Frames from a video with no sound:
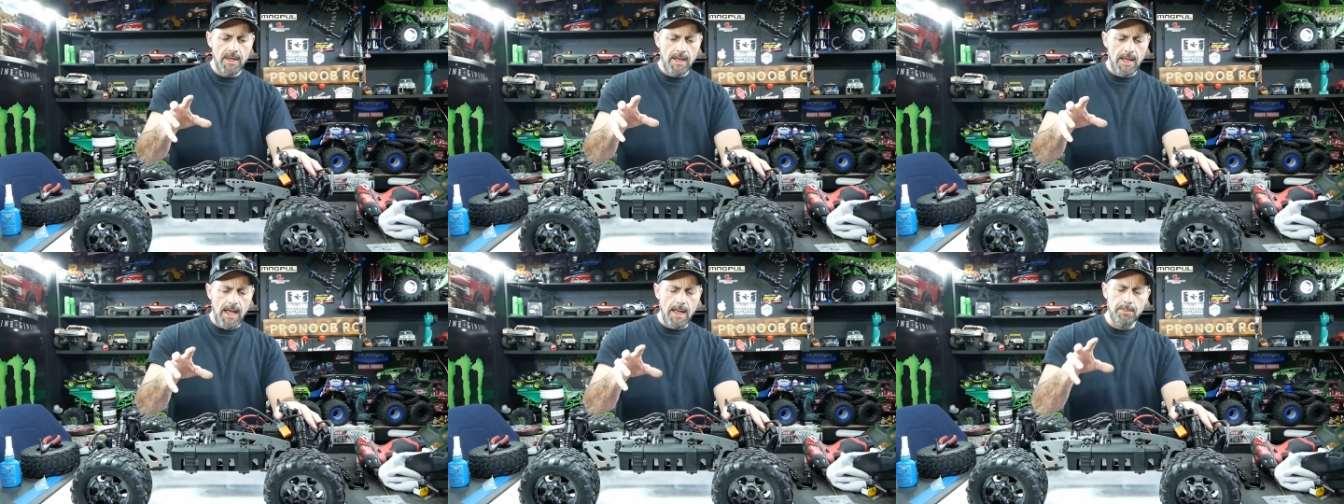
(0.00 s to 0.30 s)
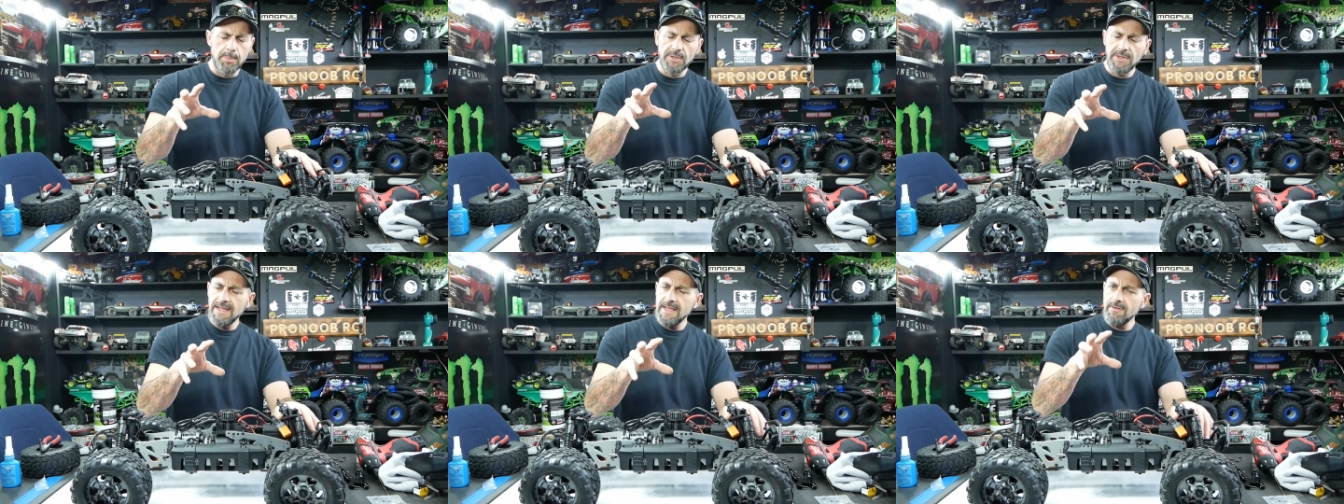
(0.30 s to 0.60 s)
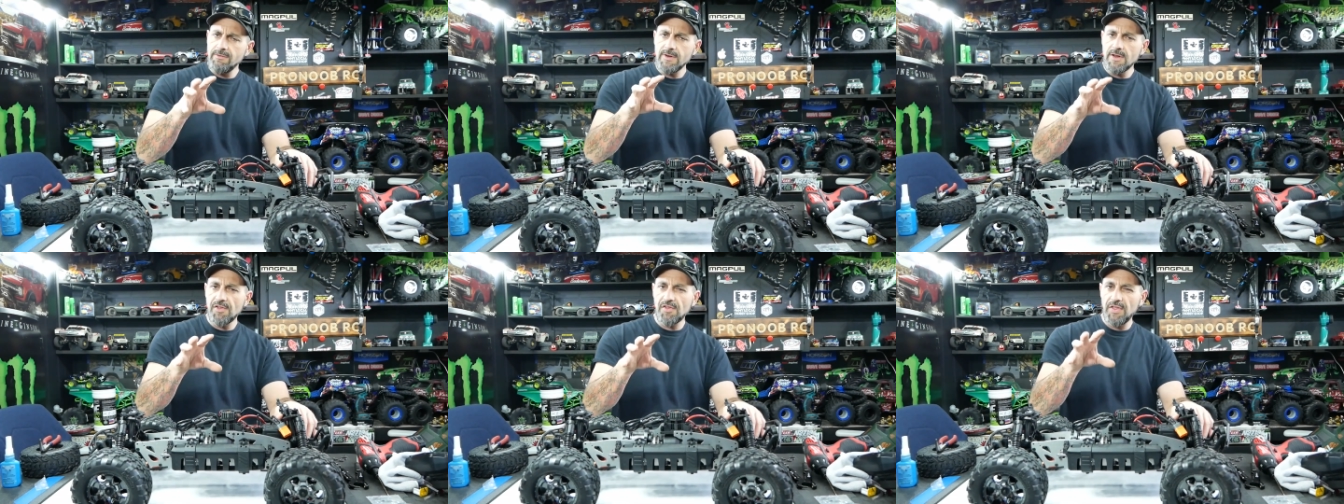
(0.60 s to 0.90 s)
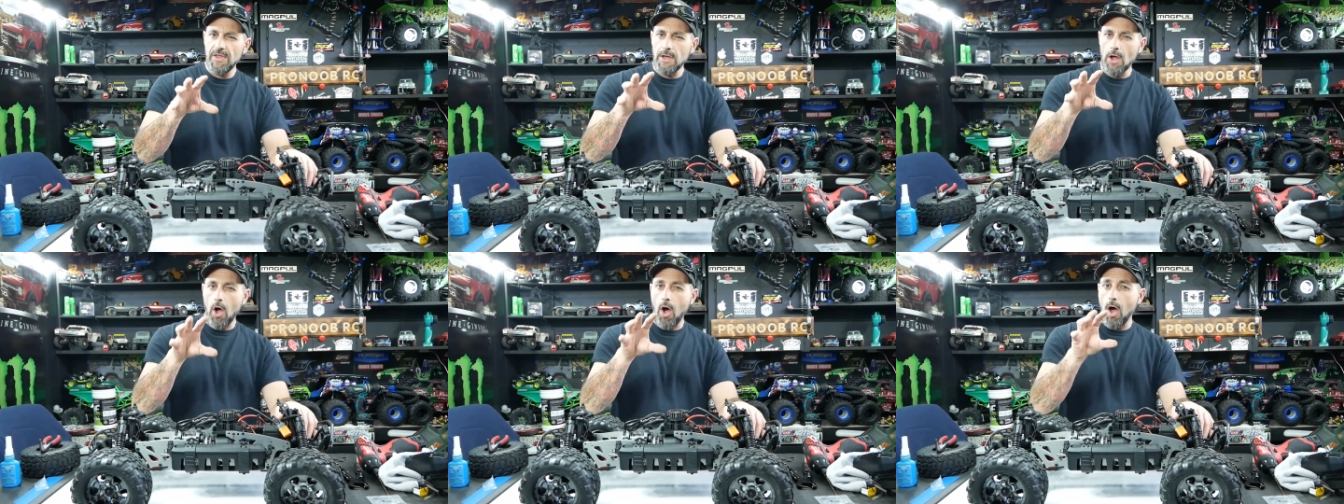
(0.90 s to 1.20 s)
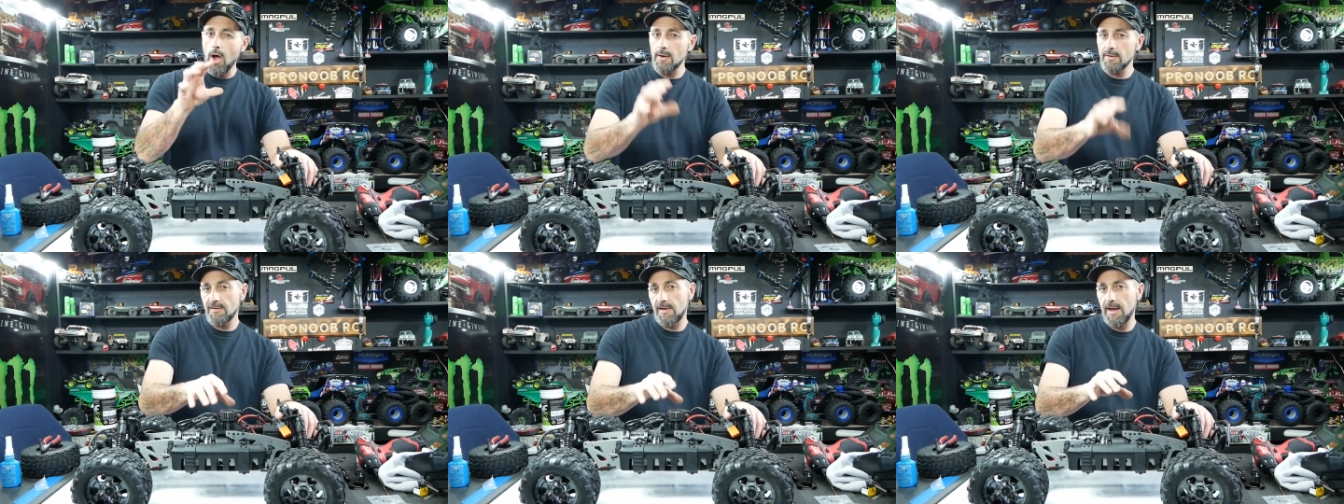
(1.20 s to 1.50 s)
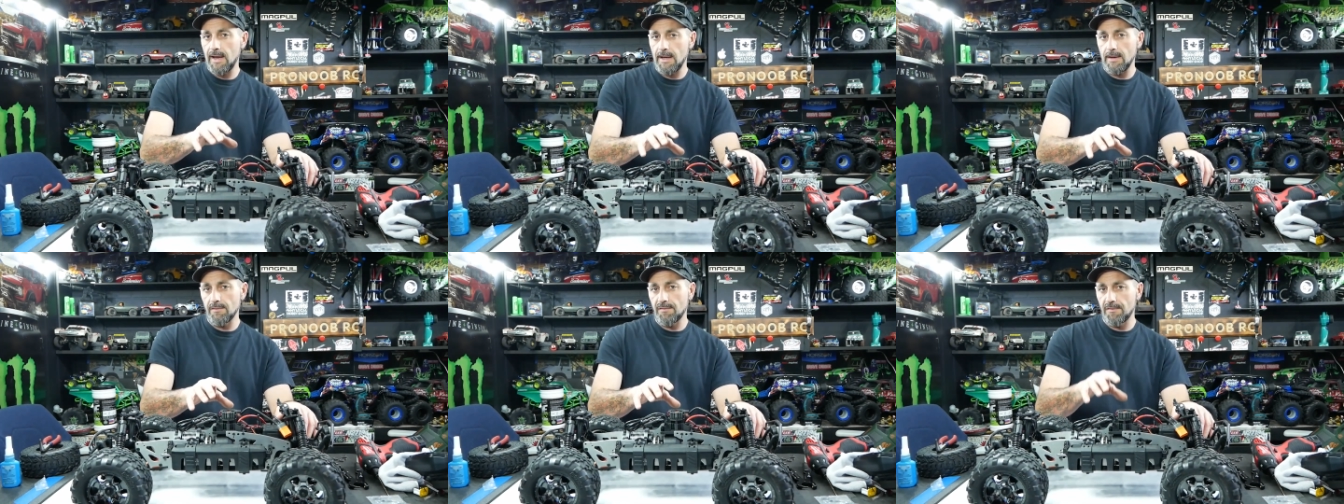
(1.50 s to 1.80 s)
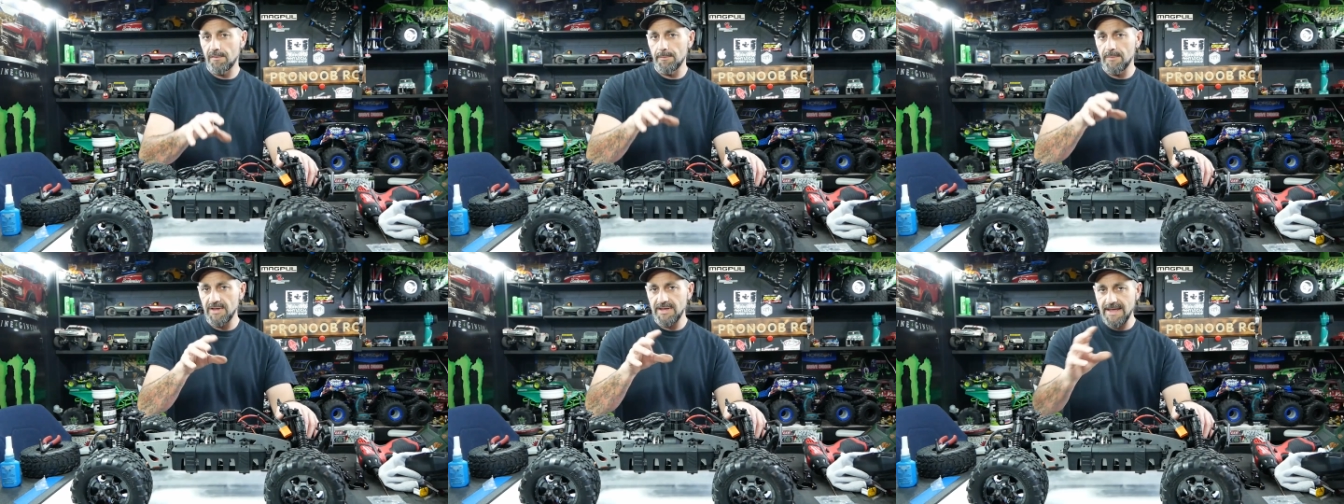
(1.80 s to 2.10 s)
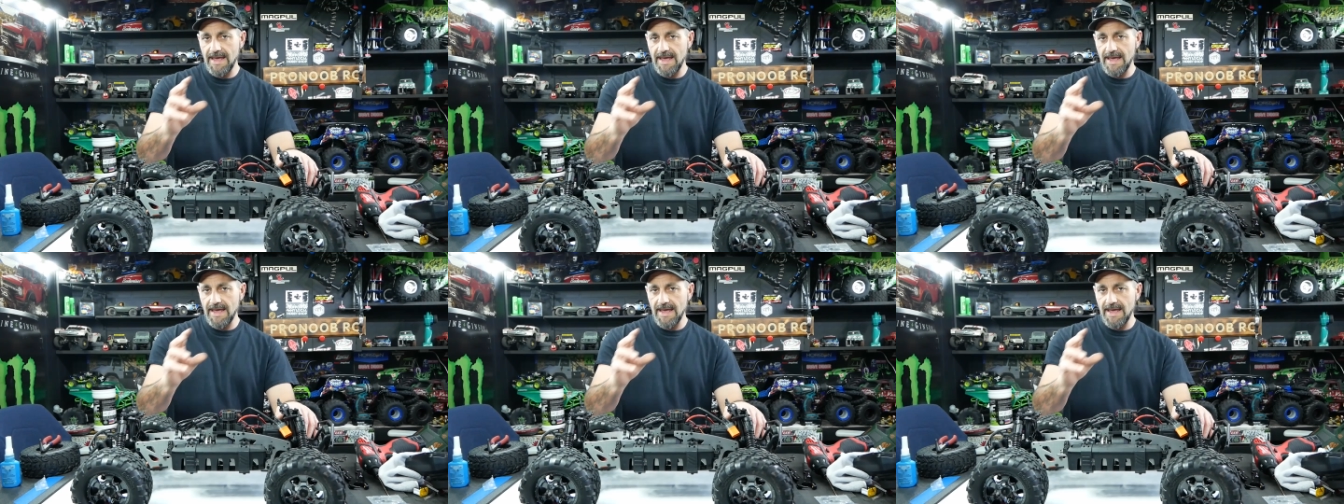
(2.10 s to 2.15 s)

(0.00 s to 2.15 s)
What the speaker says: I believe it is the octane from the